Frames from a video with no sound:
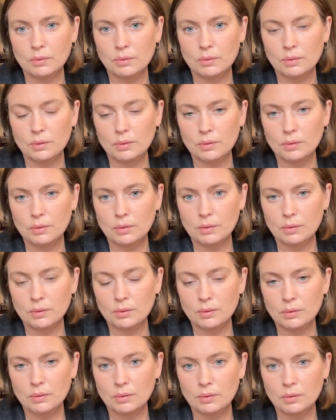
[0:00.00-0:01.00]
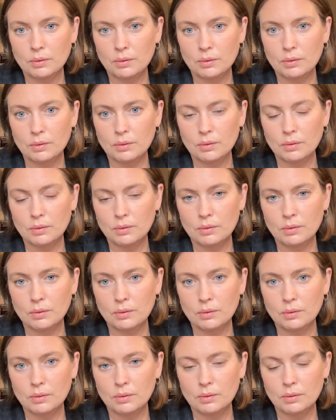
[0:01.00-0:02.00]

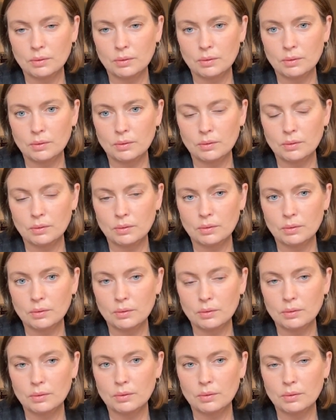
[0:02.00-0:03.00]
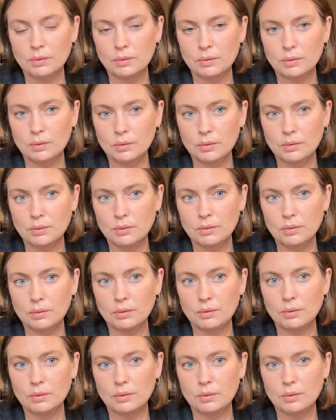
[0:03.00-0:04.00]

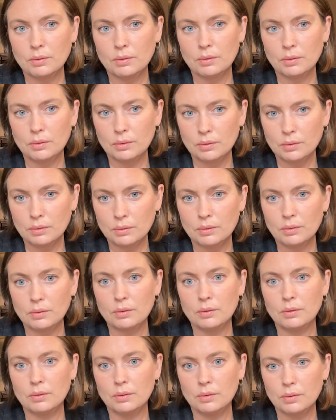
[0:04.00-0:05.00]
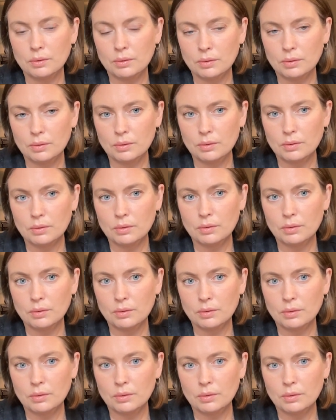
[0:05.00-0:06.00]

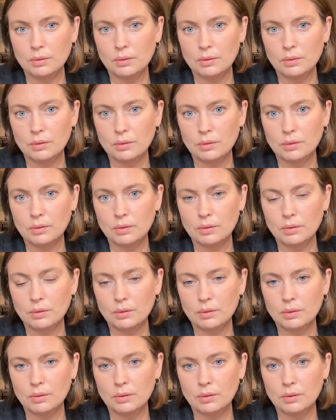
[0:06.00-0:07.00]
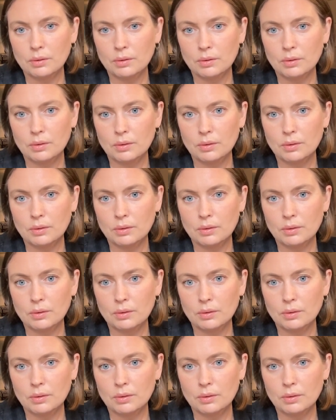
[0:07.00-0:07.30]
This person isn't speaking.